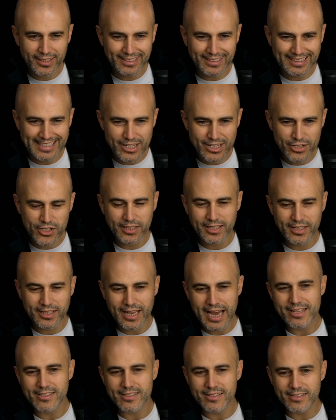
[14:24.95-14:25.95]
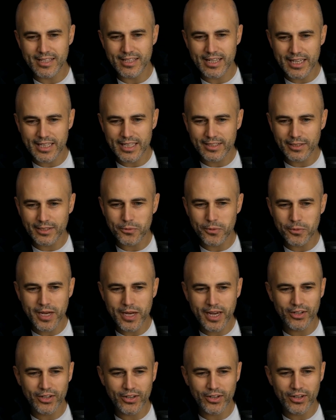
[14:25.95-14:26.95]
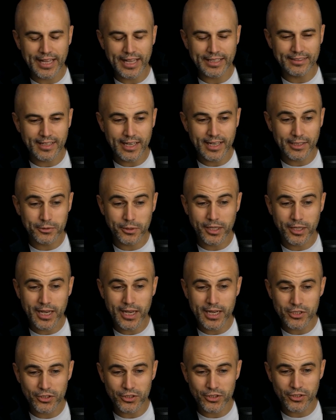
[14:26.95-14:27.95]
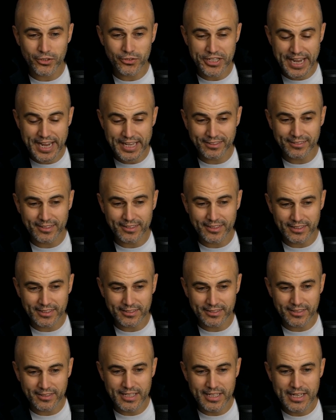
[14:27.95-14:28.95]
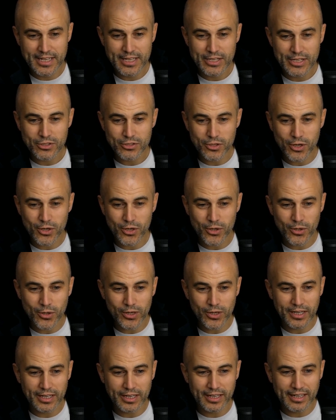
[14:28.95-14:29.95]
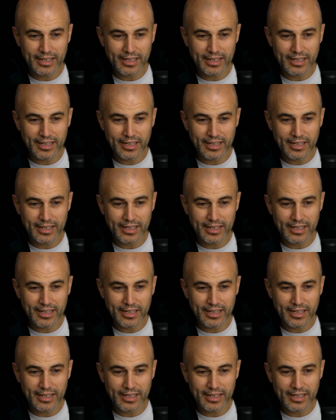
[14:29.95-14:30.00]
digitized, data-aware, and education-oriented. So,